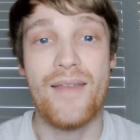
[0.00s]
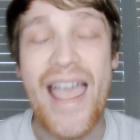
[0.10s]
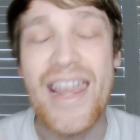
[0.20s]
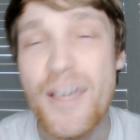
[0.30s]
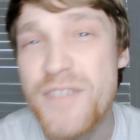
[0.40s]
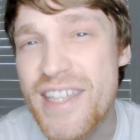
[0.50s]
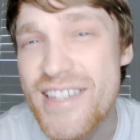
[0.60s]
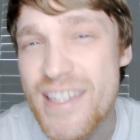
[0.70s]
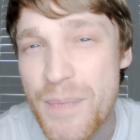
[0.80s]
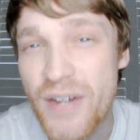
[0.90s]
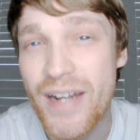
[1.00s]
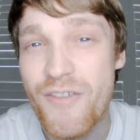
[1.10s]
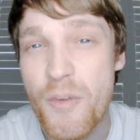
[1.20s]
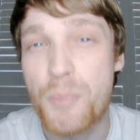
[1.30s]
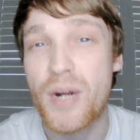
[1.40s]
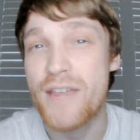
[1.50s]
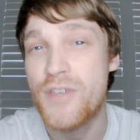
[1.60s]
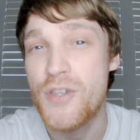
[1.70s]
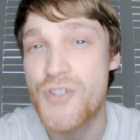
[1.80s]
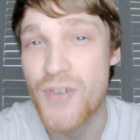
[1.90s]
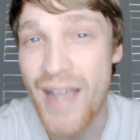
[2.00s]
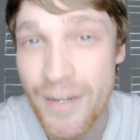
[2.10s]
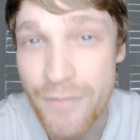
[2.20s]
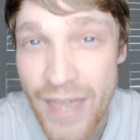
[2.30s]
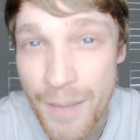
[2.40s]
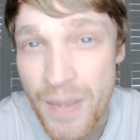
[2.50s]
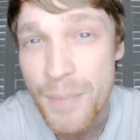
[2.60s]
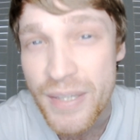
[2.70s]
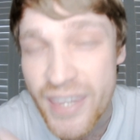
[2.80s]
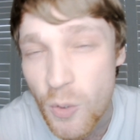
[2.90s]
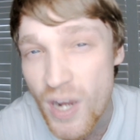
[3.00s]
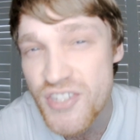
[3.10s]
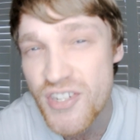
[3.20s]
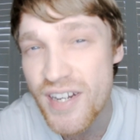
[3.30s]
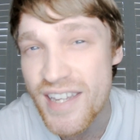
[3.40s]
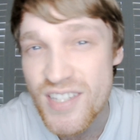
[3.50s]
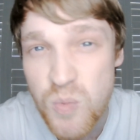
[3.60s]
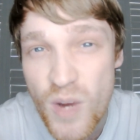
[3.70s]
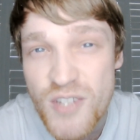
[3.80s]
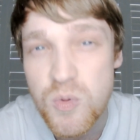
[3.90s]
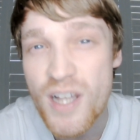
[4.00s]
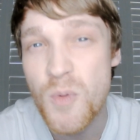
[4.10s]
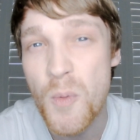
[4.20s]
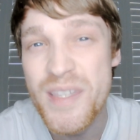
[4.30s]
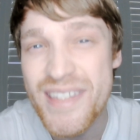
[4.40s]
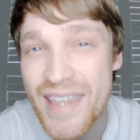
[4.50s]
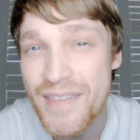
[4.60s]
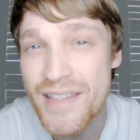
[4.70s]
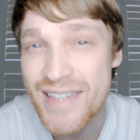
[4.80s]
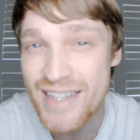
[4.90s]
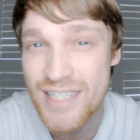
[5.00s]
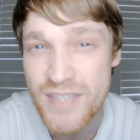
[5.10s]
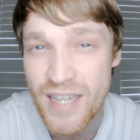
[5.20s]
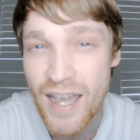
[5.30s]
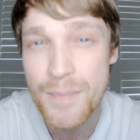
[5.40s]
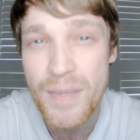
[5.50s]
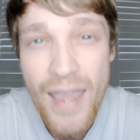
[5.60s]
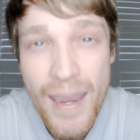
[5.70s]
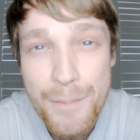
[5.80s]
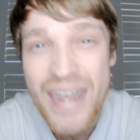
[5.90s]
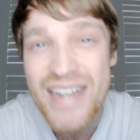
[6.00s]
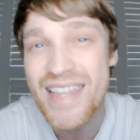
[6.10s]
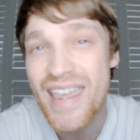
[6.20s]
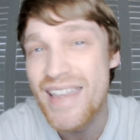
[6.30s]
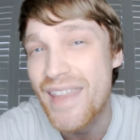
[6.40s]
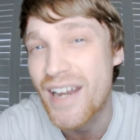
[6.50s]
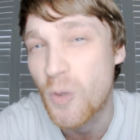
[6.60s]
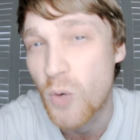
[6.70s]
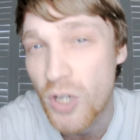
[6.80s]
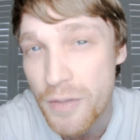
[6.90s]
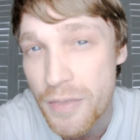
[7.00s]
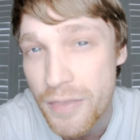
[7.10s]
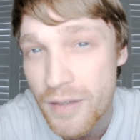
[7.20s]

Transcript: NFTs appear to have a bright future ahead of them, but the question is, which ones will withstand the test of time and maintain their worth?